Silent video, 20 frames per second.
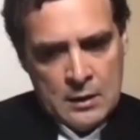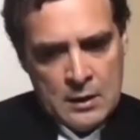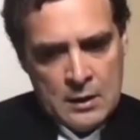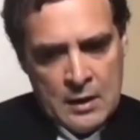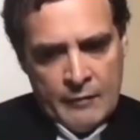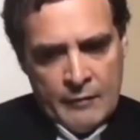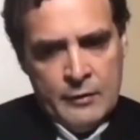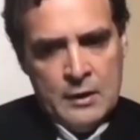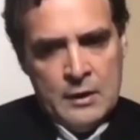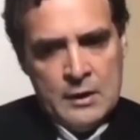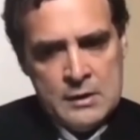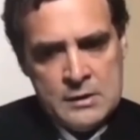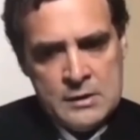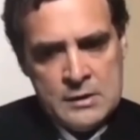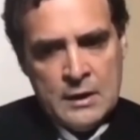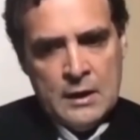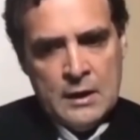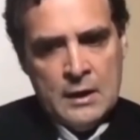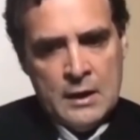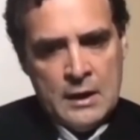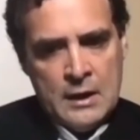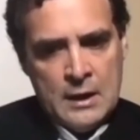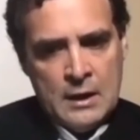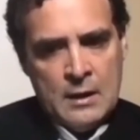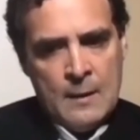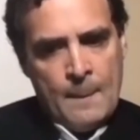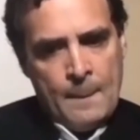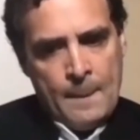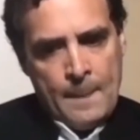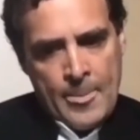governance in
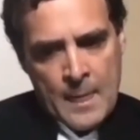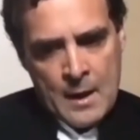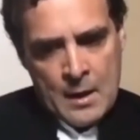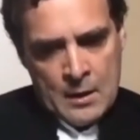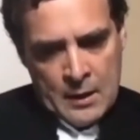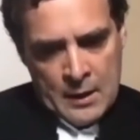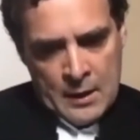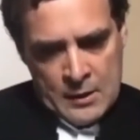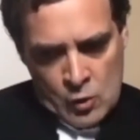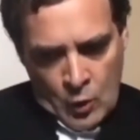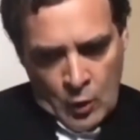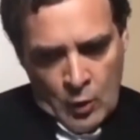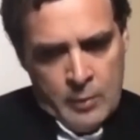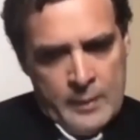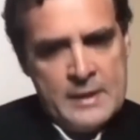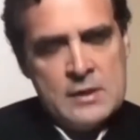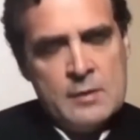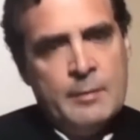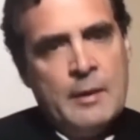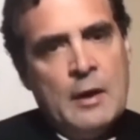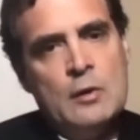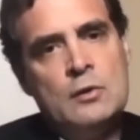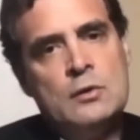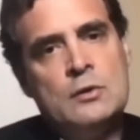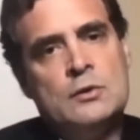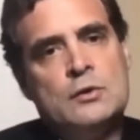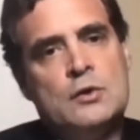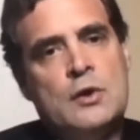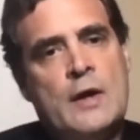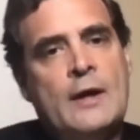India is always about
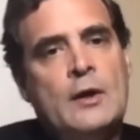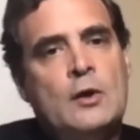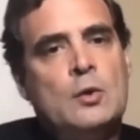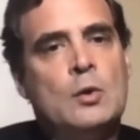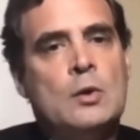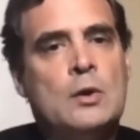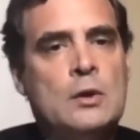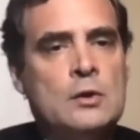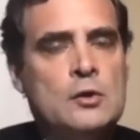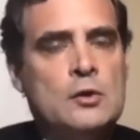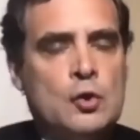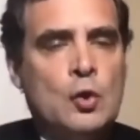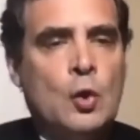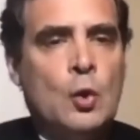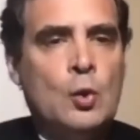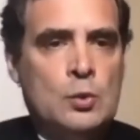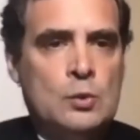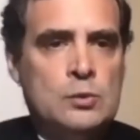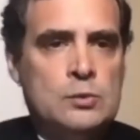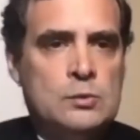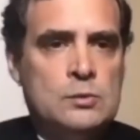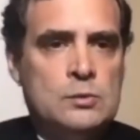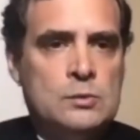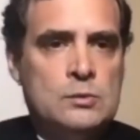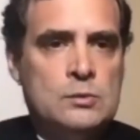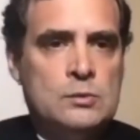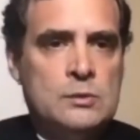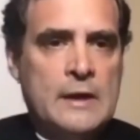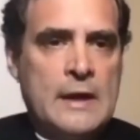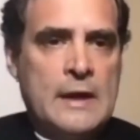trying to control.
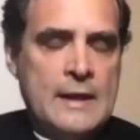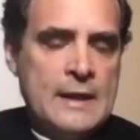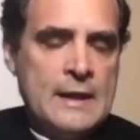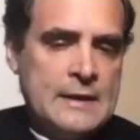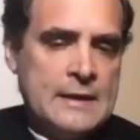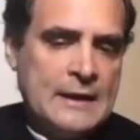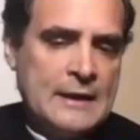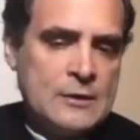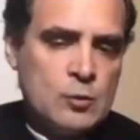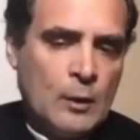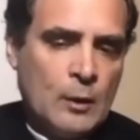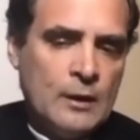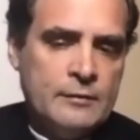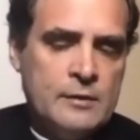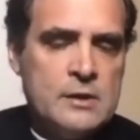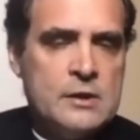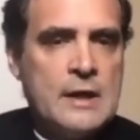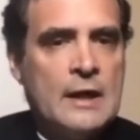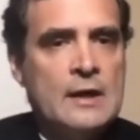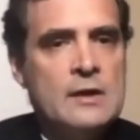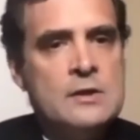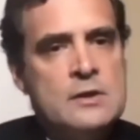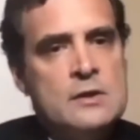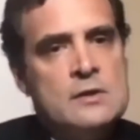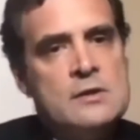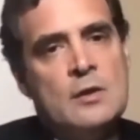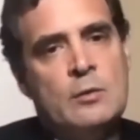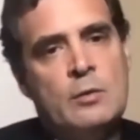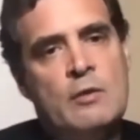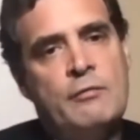And I think that's one of the
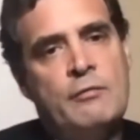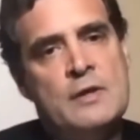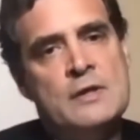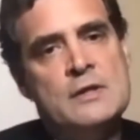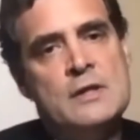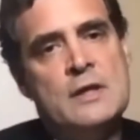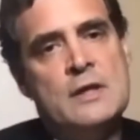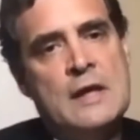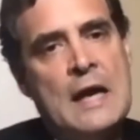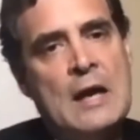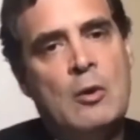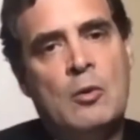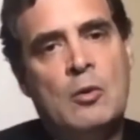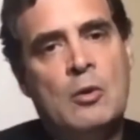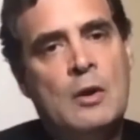challenges that we're facing now.